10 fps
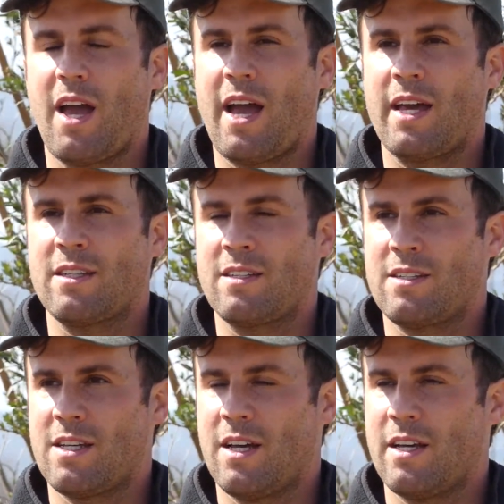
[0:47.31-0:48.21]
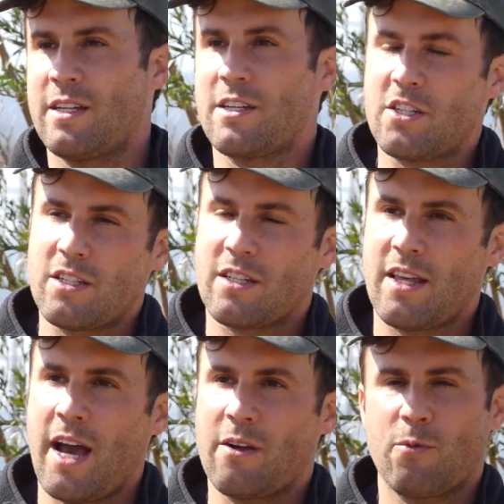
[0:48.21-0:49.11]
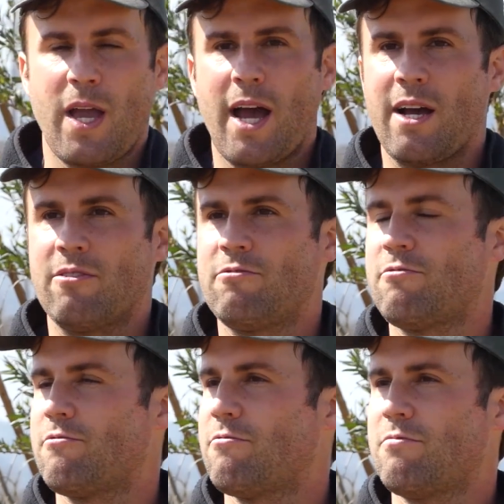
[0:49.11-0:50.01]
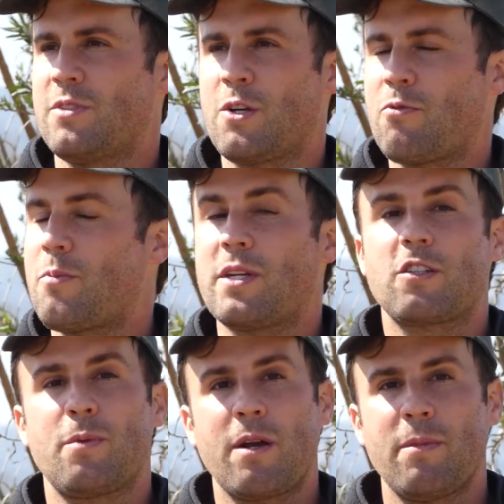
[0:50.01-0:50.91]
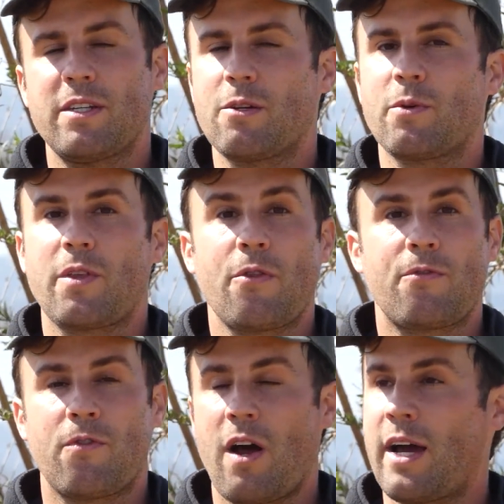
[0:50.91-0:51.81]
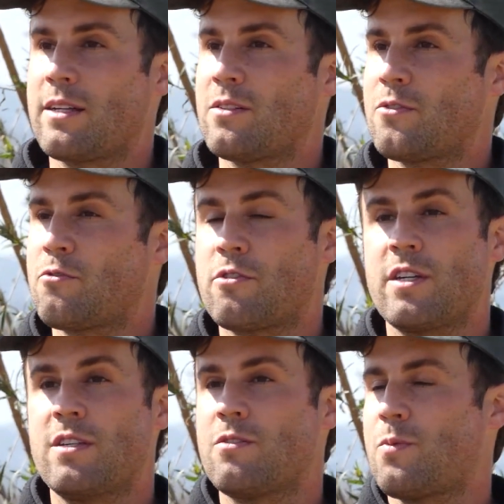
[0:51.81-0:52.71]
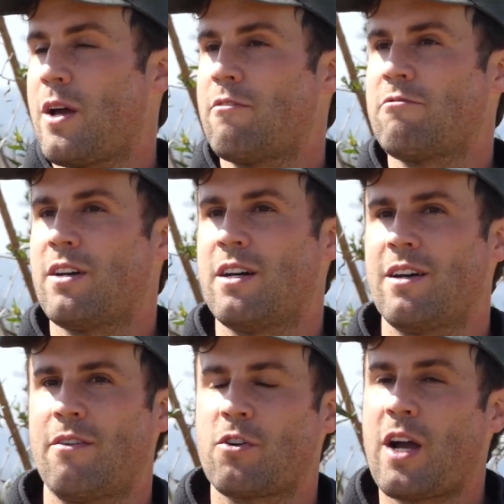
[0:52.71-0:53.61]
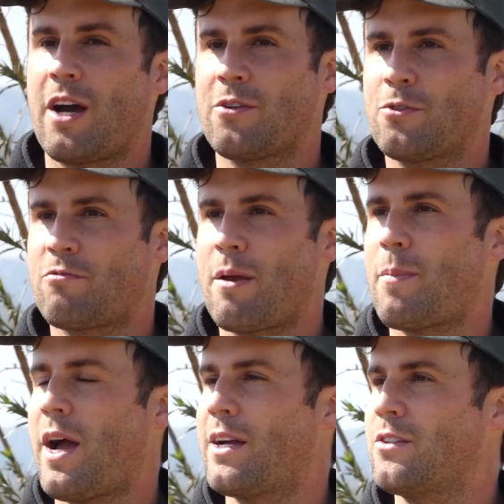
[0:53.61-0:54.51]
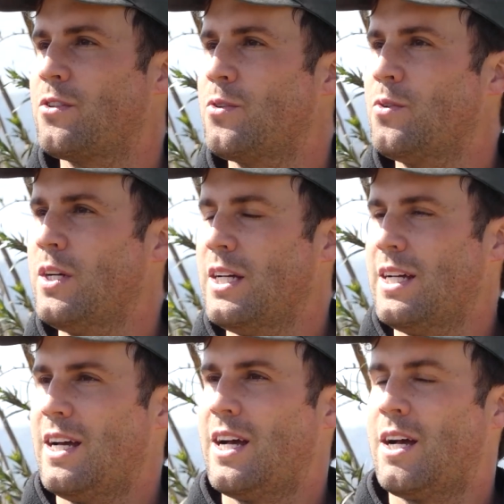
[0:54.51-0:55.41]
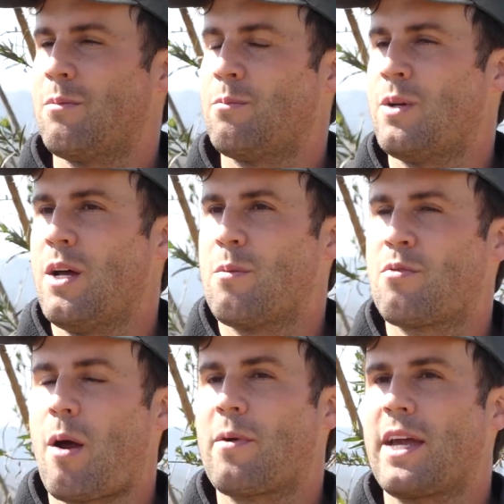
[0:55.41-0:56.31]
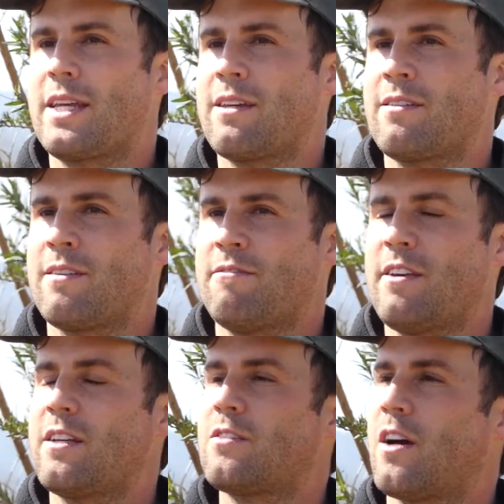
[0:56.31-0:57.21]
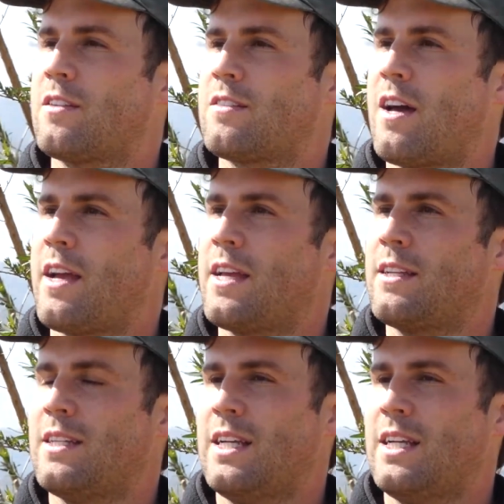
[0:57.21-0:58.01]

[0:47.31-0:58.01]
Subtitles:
And in addition to that, we have, we've been experimenting with other varietals of trees. We have avocados right behind you, propagating figs on site.